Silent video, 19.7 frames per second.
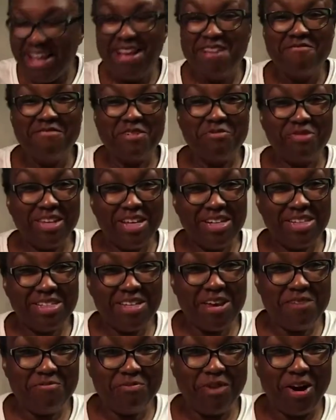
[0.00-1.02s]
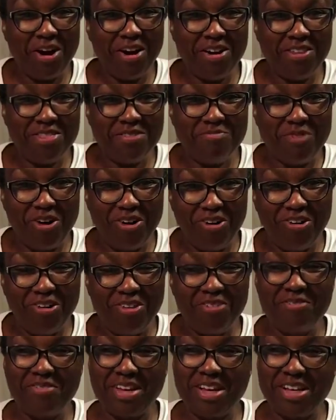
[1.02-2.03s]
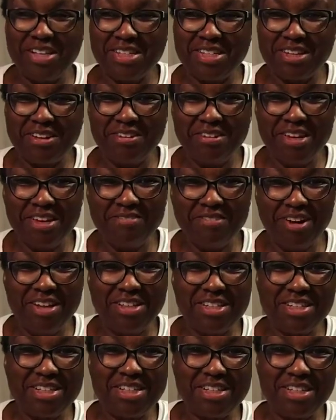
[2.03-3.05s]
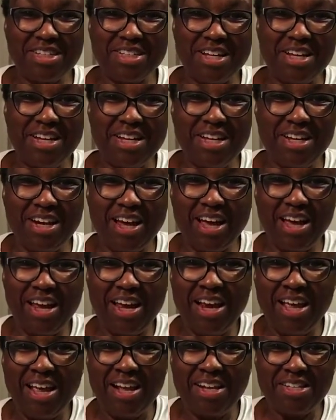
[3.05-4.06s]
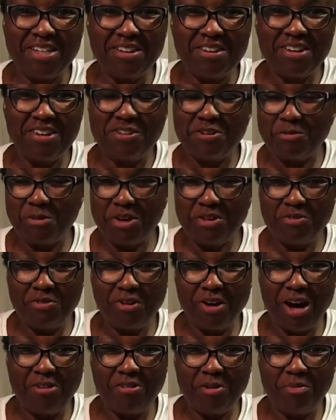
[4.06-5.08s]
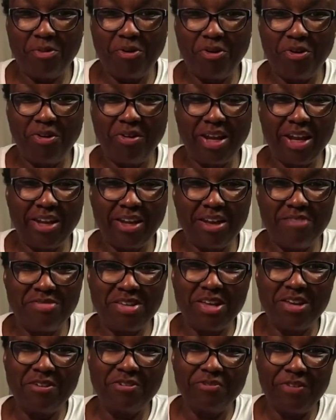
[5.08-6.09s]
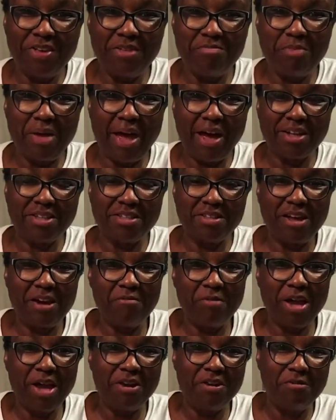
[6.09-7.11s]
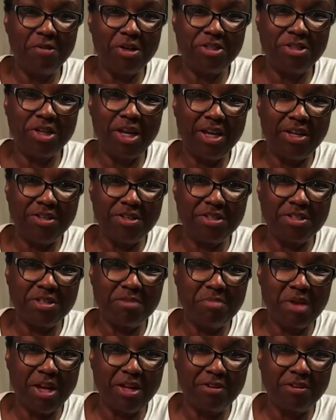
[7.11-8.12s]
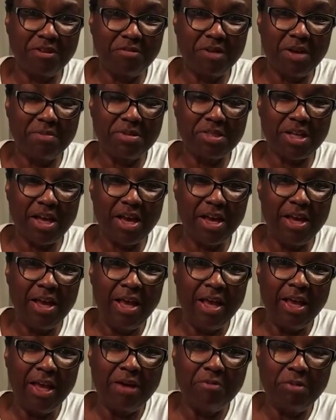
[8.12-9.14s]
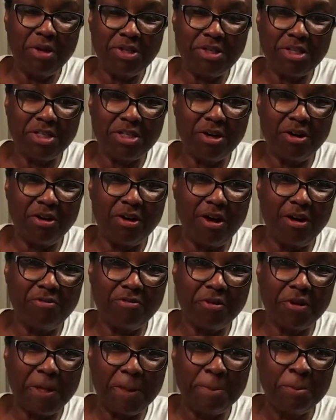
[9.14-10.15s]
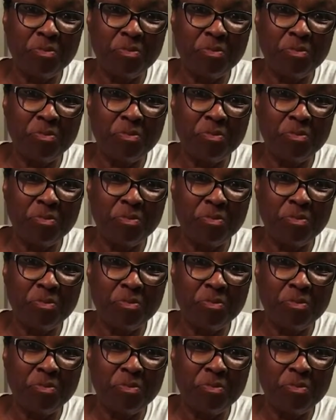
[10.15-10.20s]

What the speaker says: But please take part in the poll, because it only runs until Sunday night. It's only a 24-hour poll, and I'd love to get your feedback so that way I know what changes to make to the website and what to start offering,